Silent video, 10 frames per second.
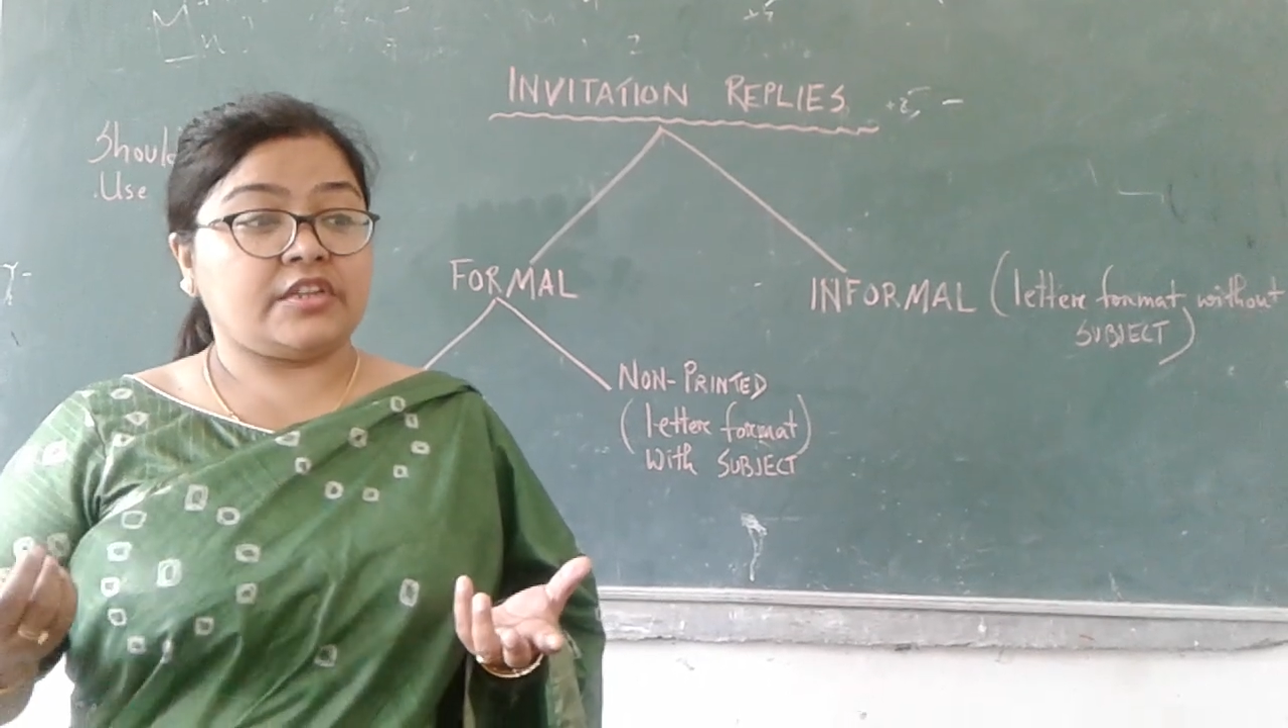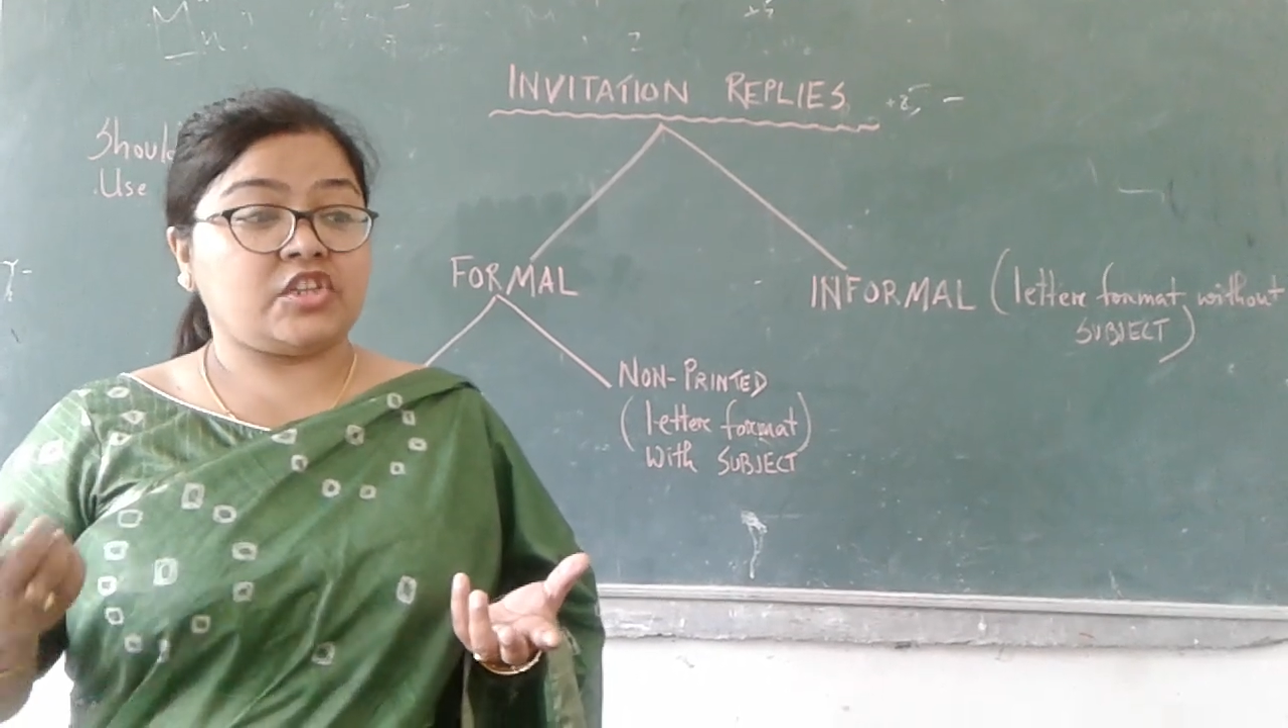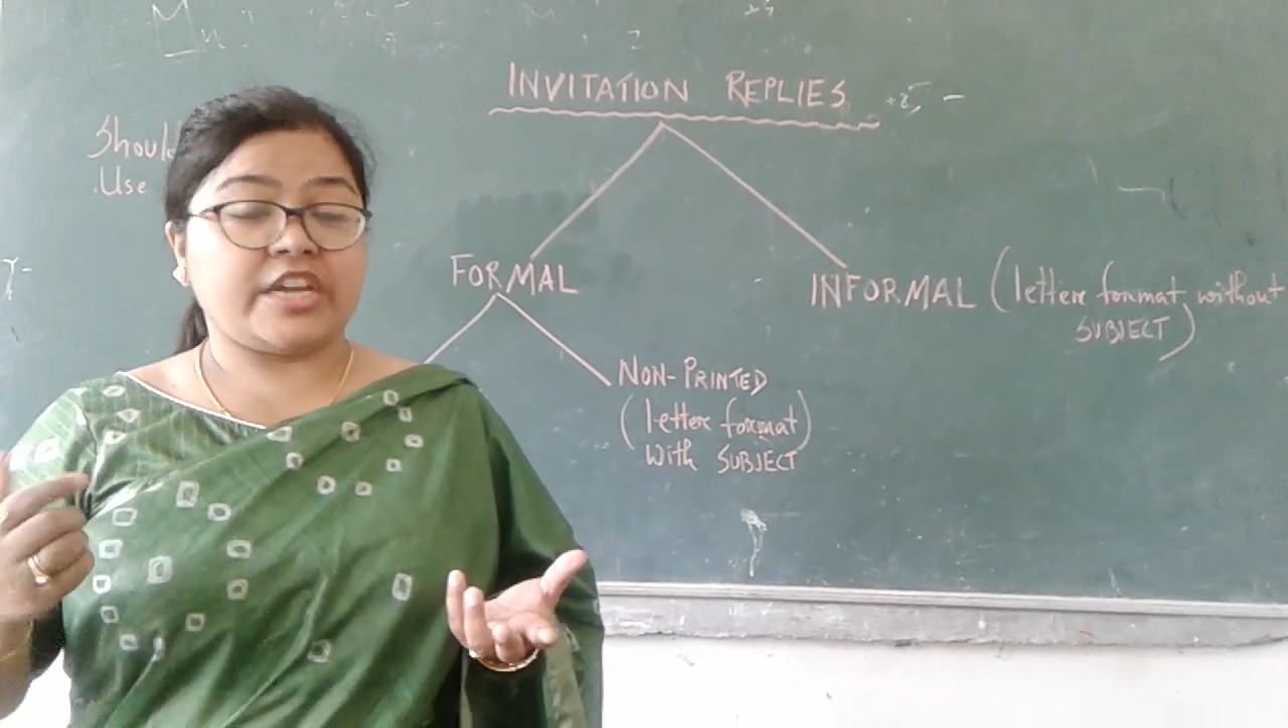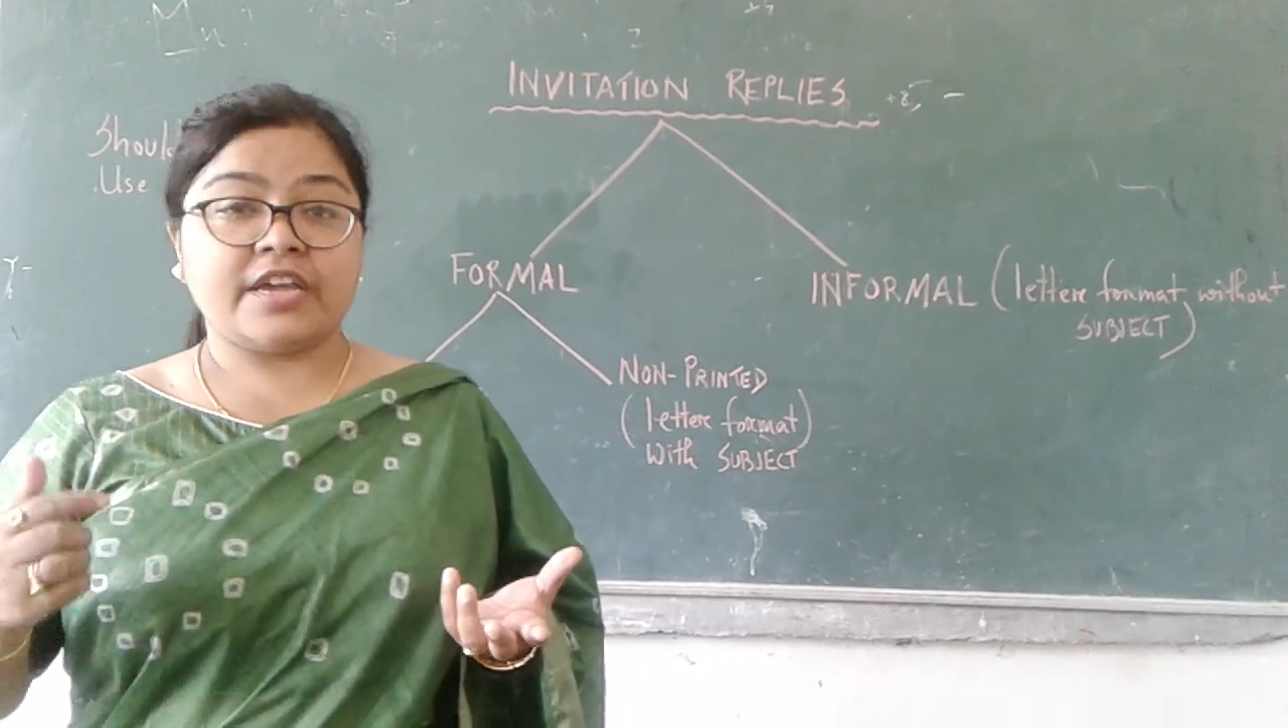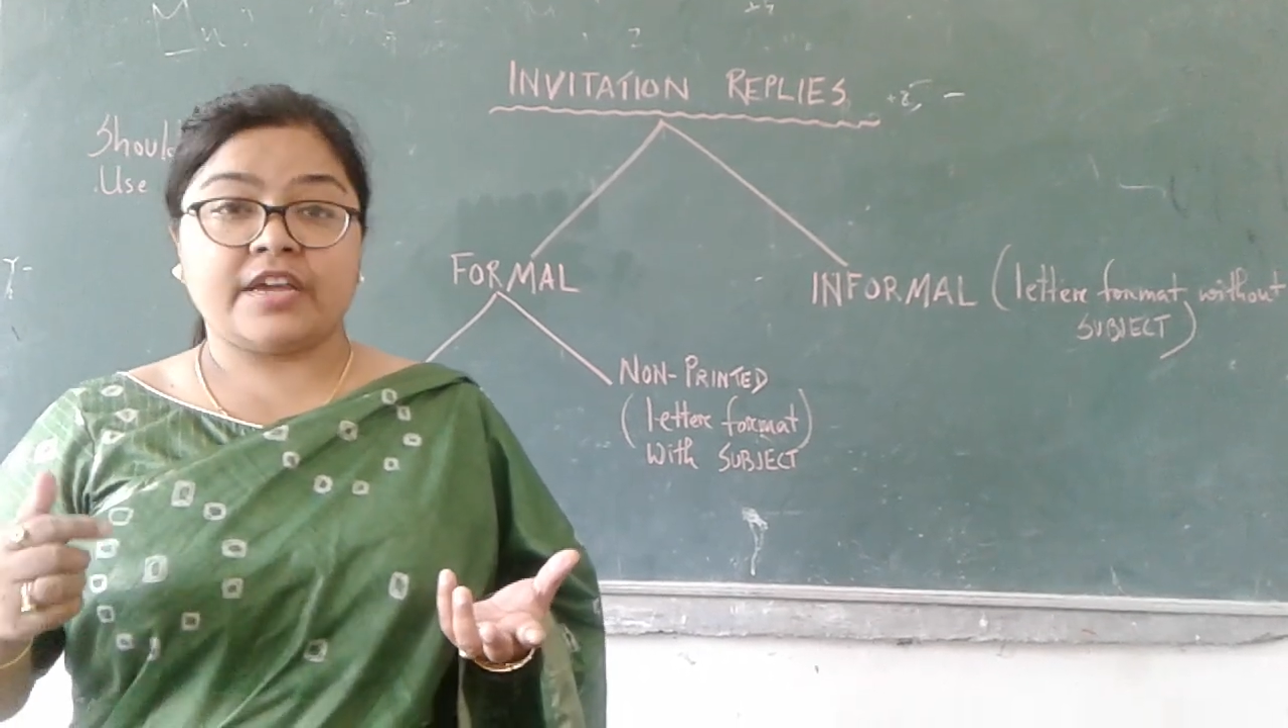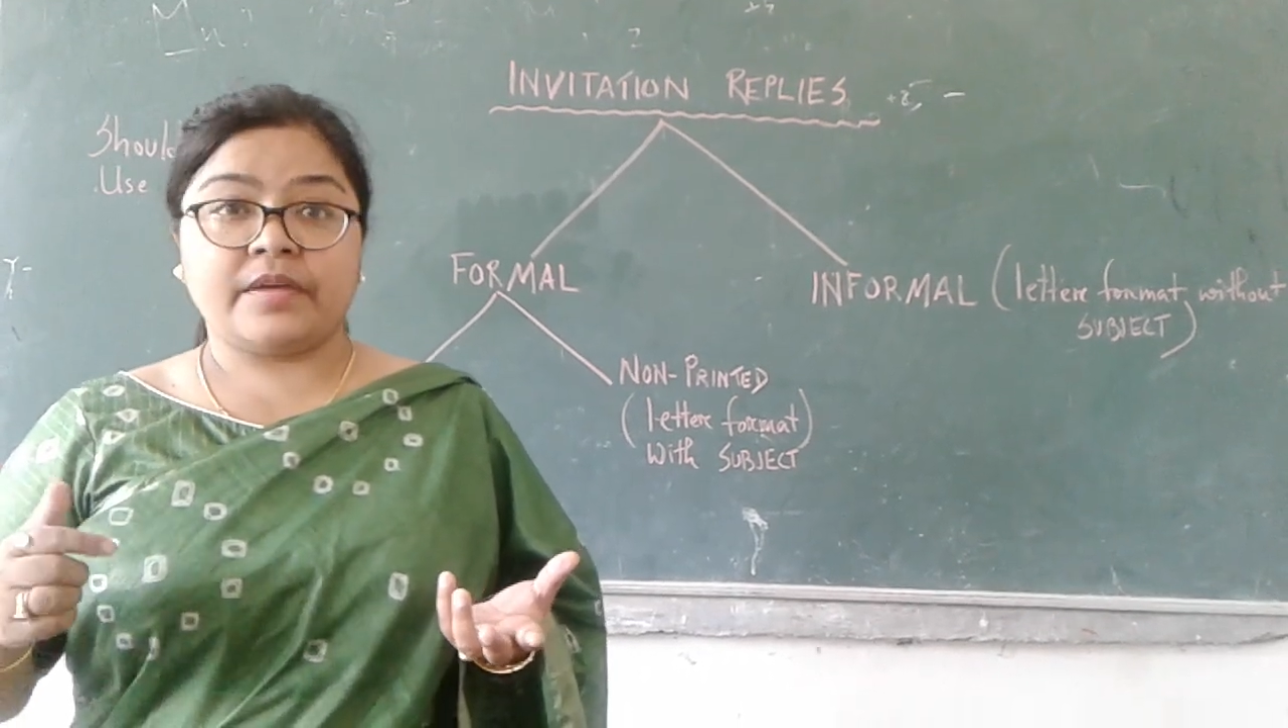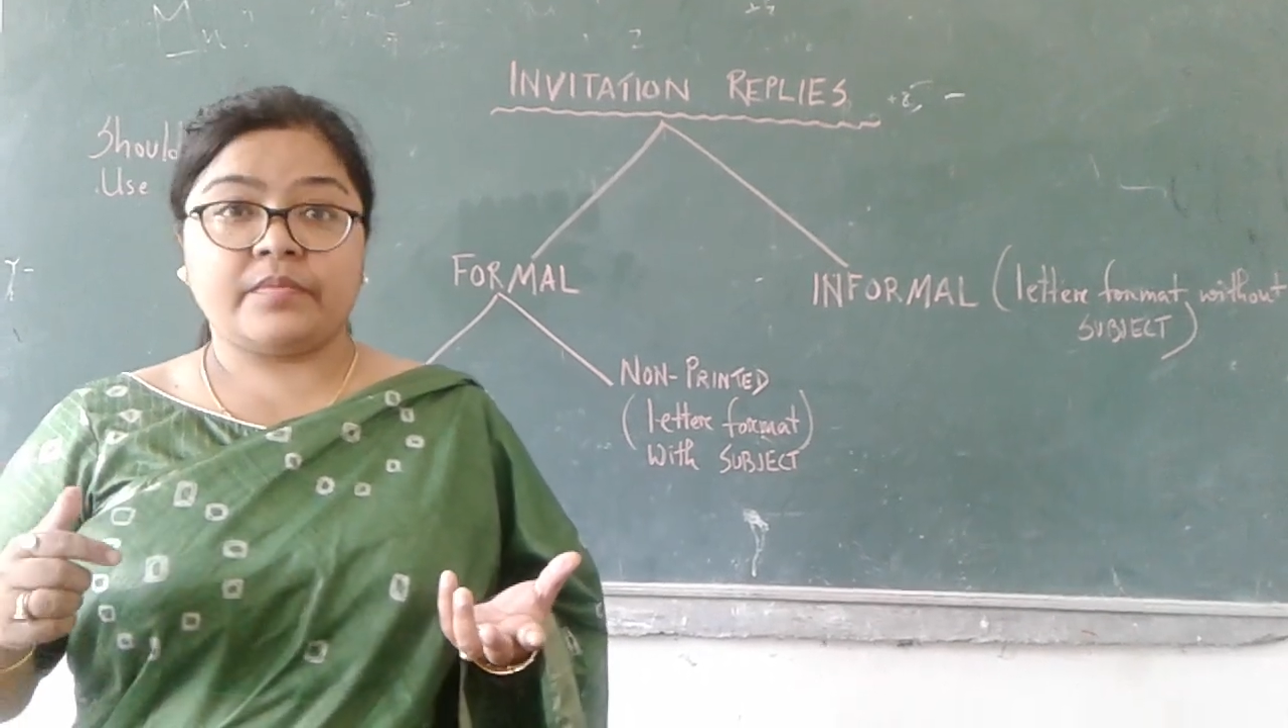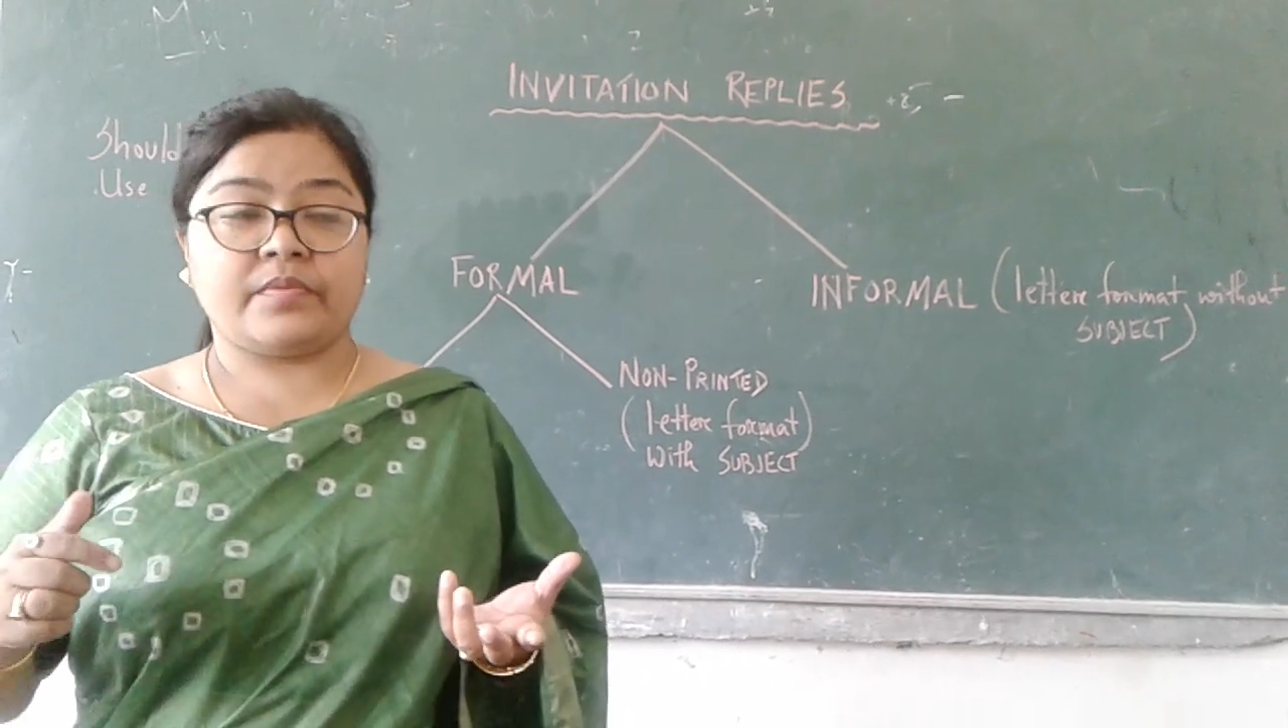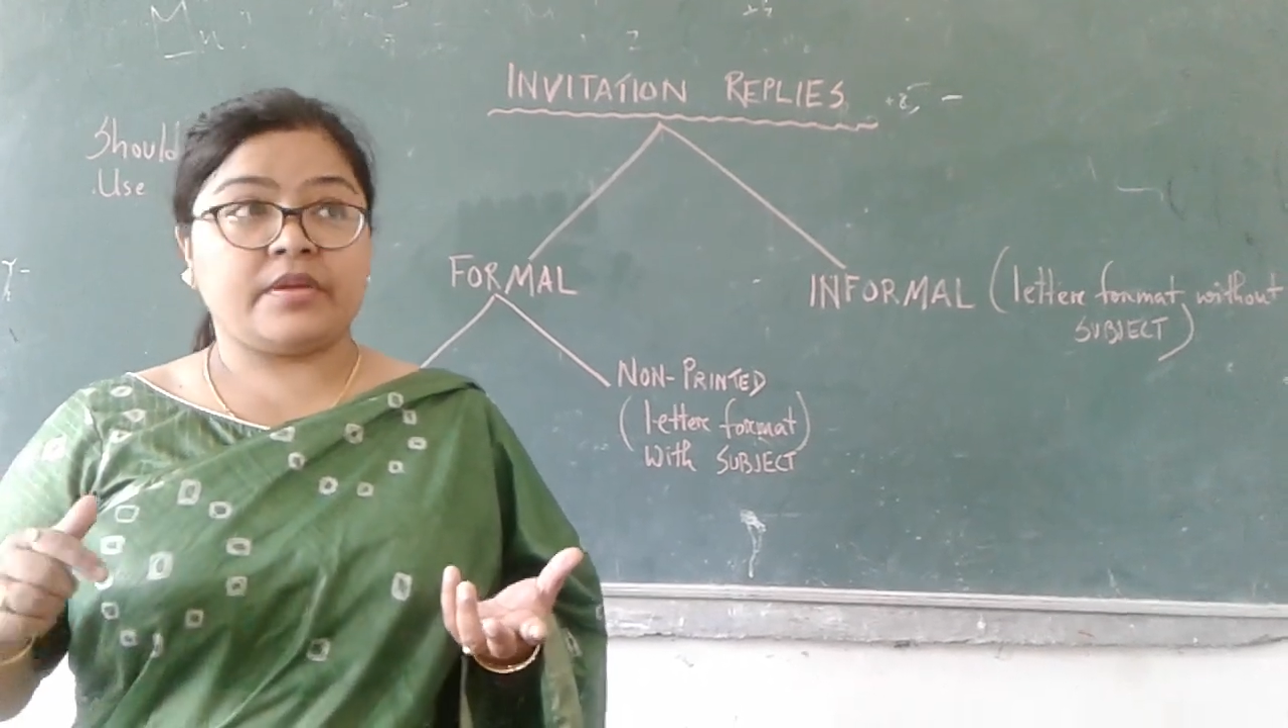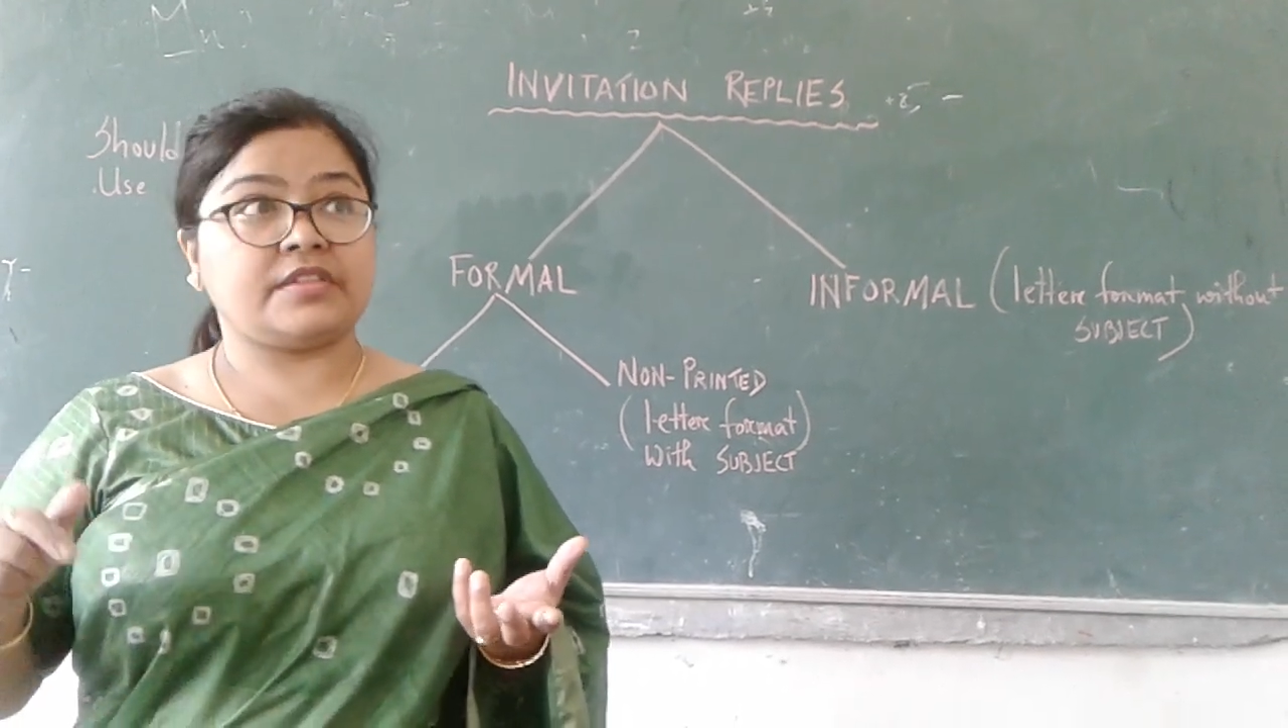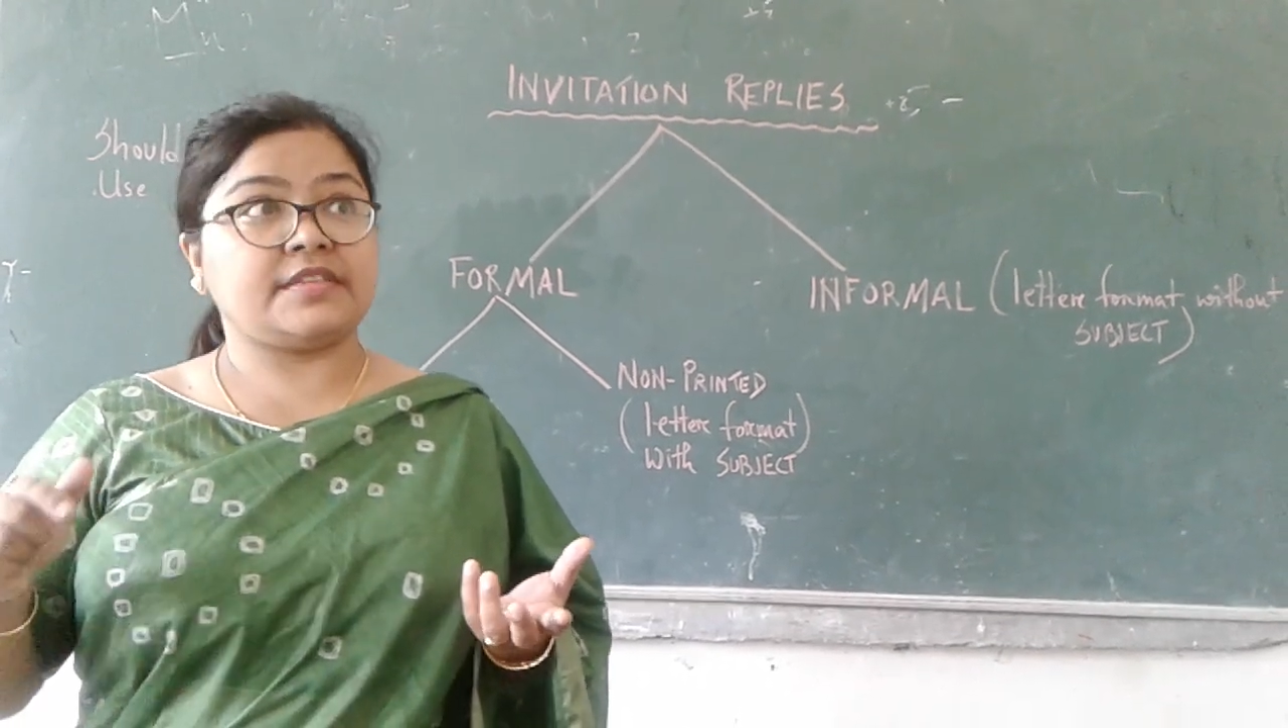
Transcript: taking up